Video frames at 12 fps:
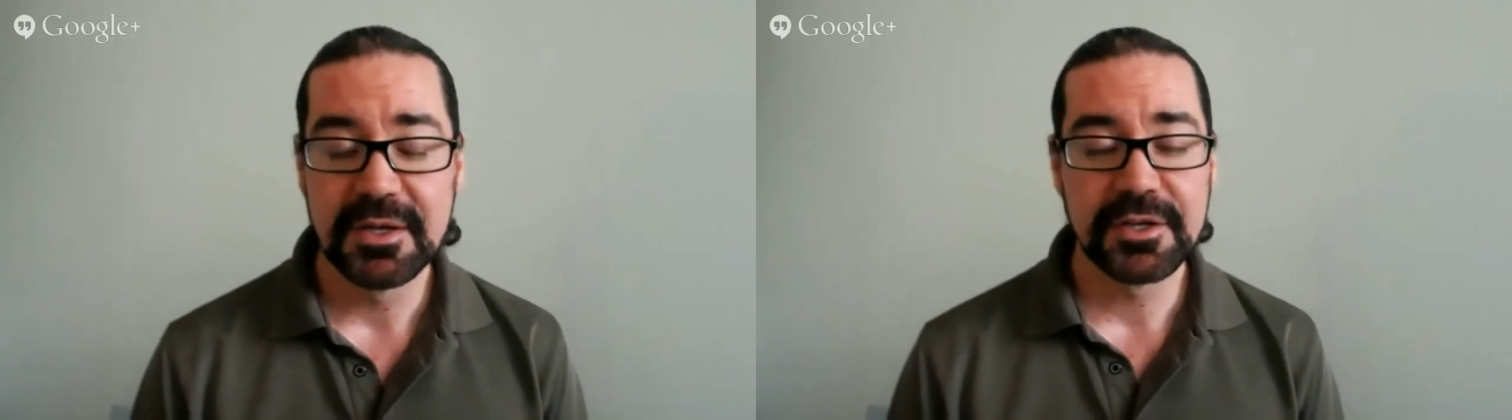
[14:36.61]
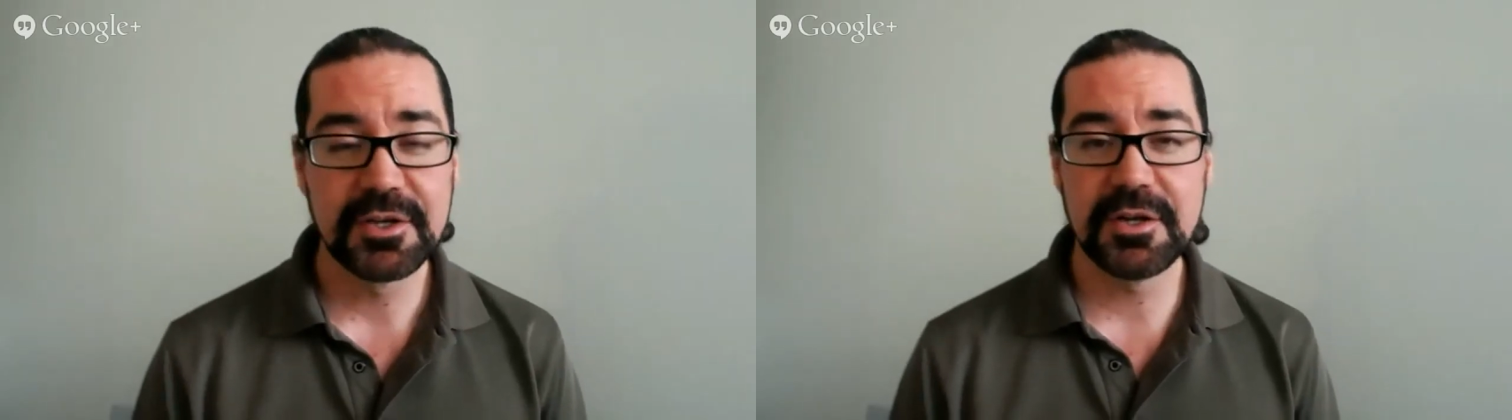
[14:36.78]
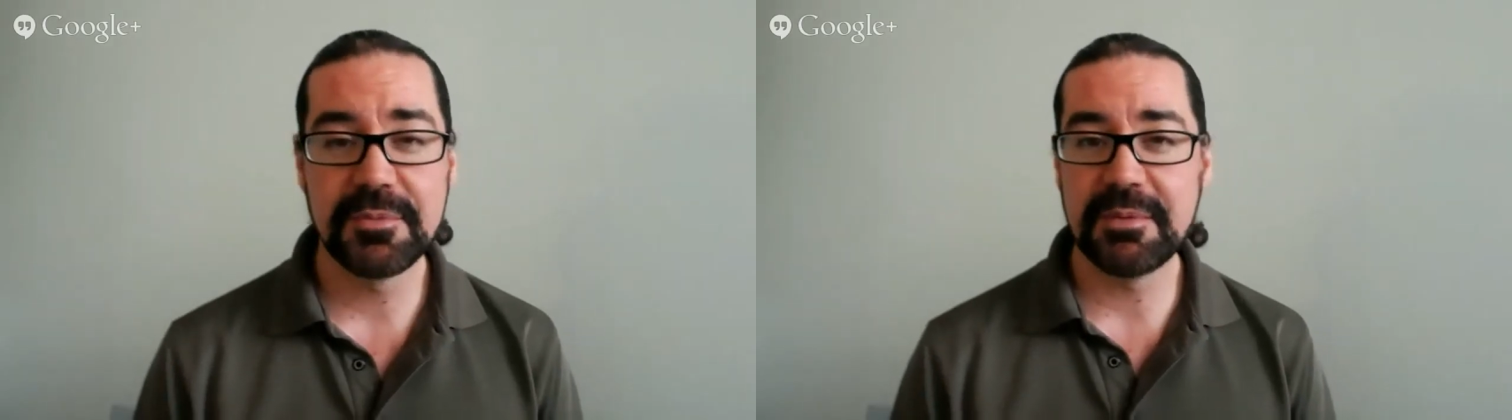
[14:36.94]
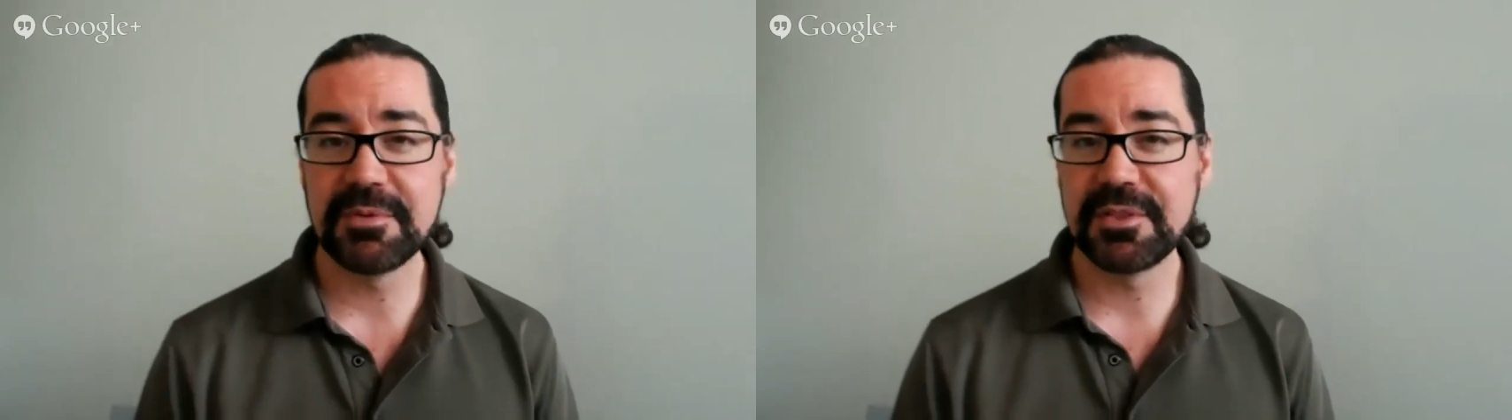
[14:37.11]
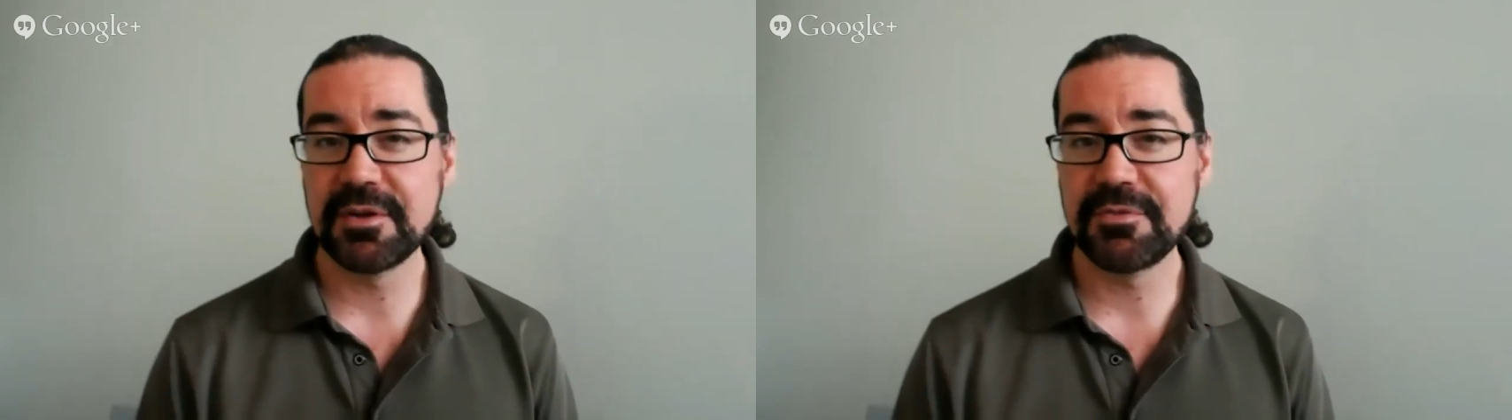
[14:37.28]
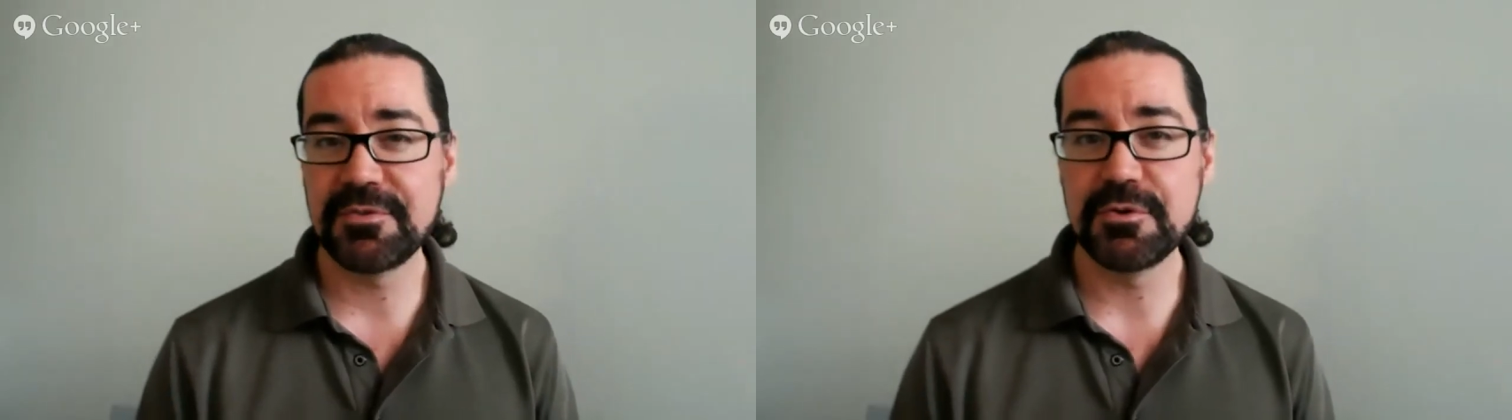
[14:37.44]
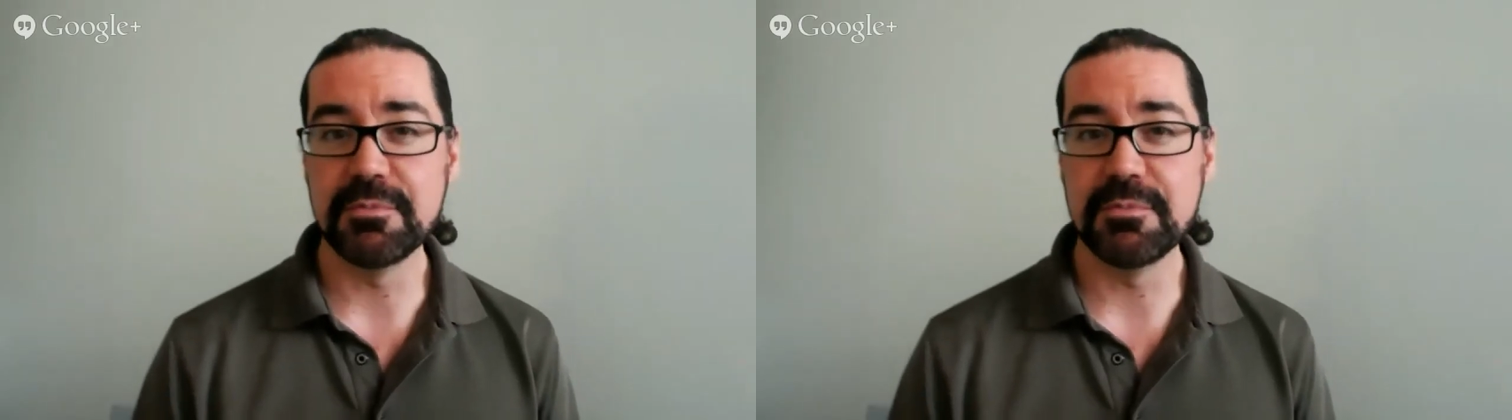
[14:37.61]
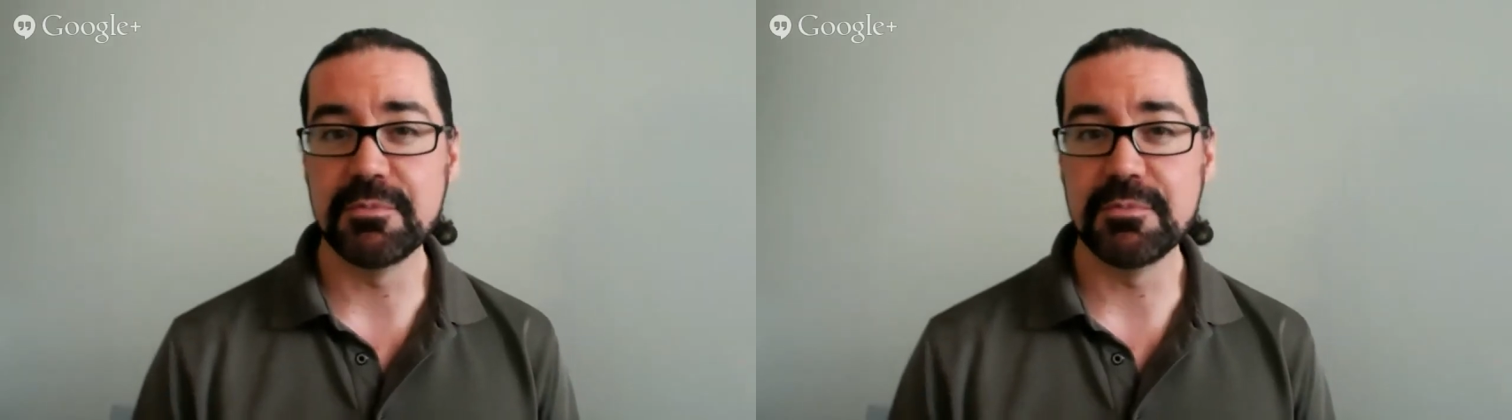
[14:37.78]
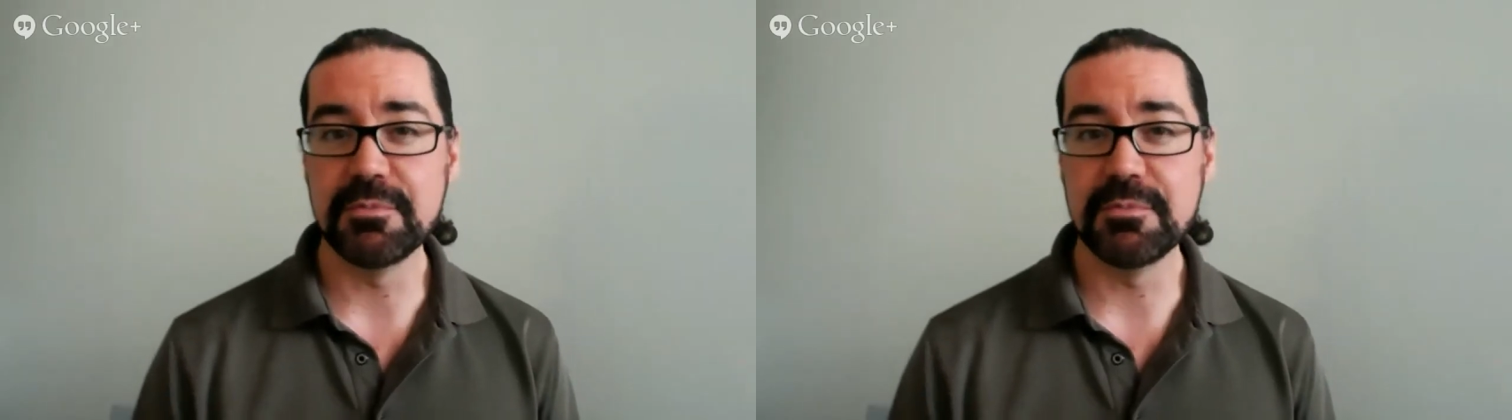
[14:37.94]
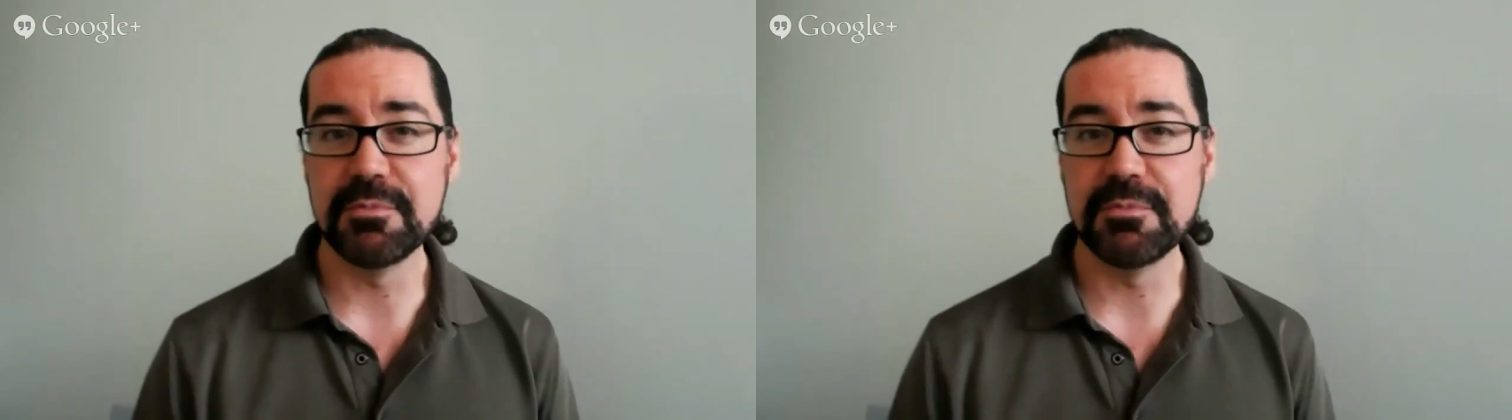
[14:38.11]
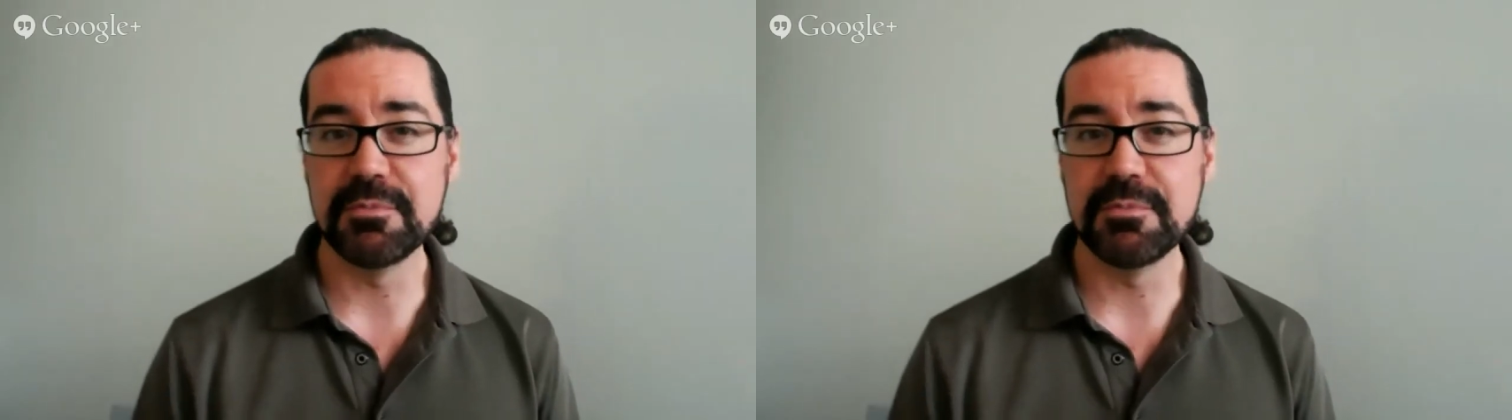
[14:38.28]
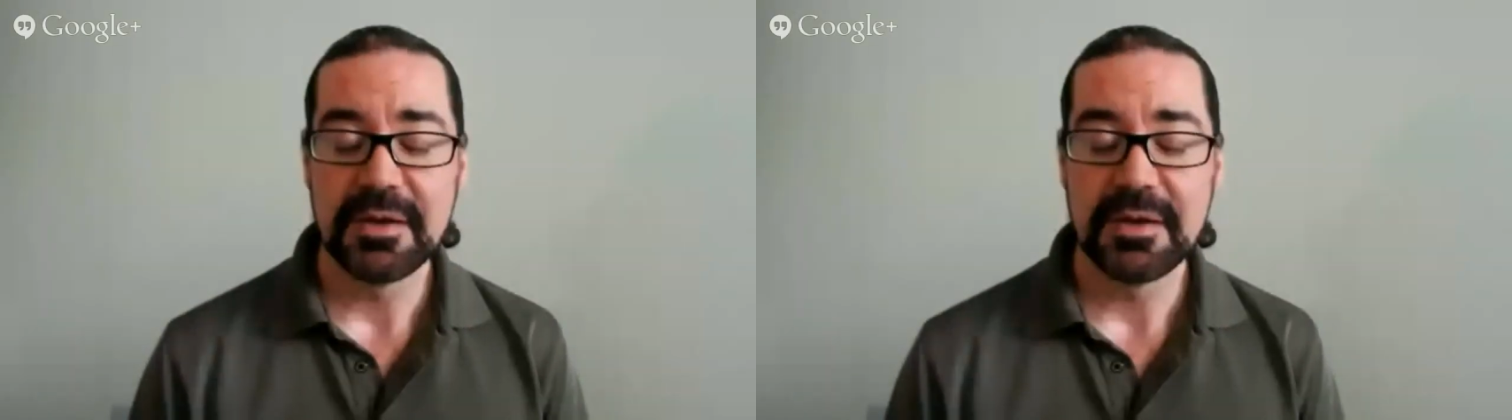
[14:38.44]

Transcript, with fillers: could have been within a few months,